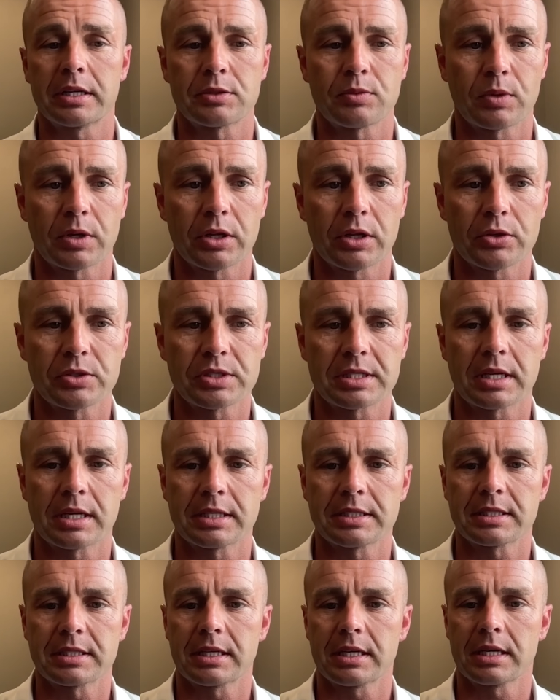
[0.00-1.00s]
it's one of those
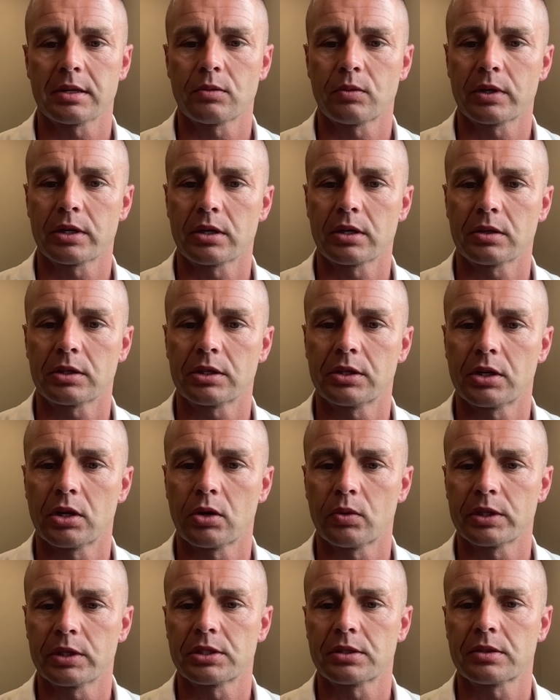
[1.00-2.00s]
things, again, where, you
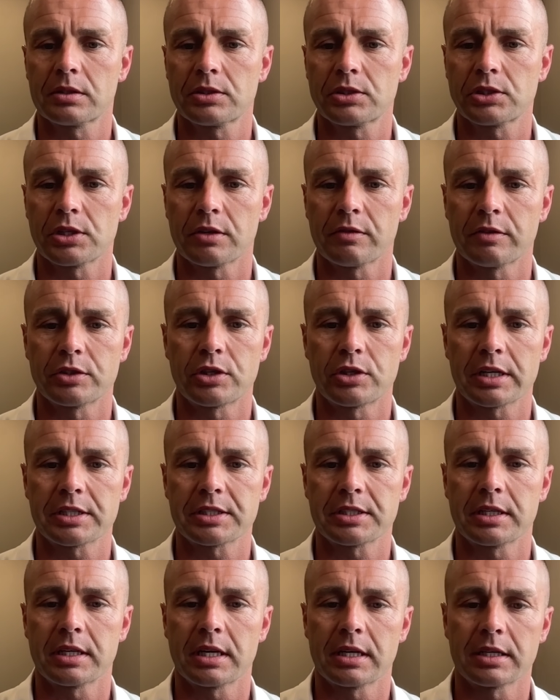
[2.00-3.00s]
know, we should have
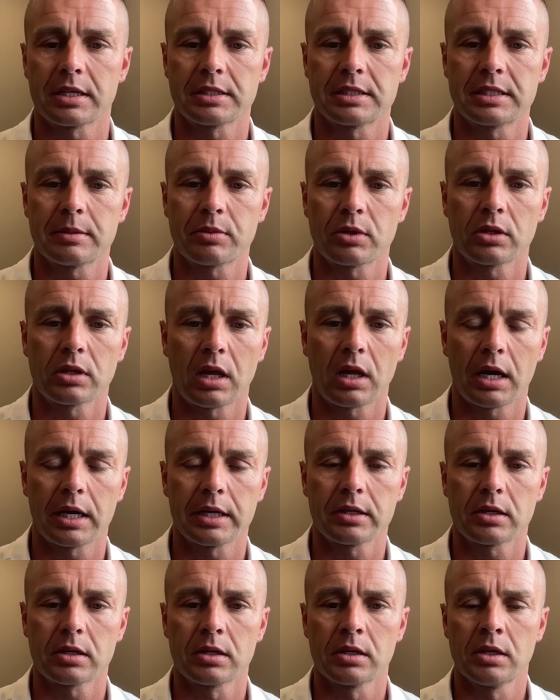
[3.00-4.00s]
addressed it on a deeper
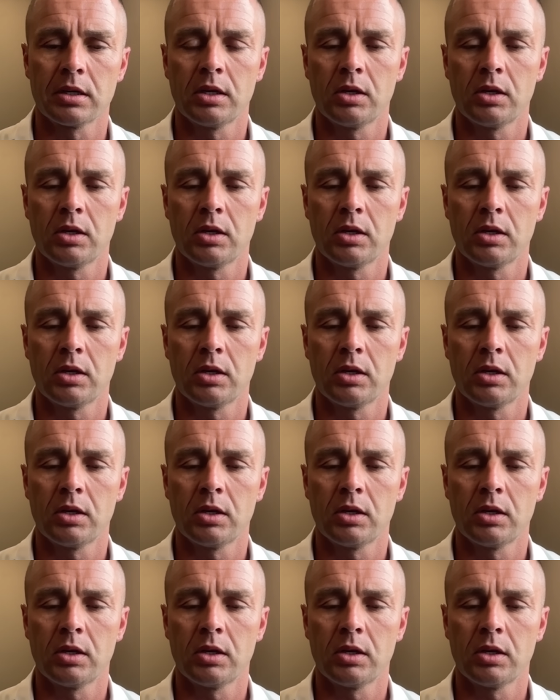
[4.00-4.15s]
line,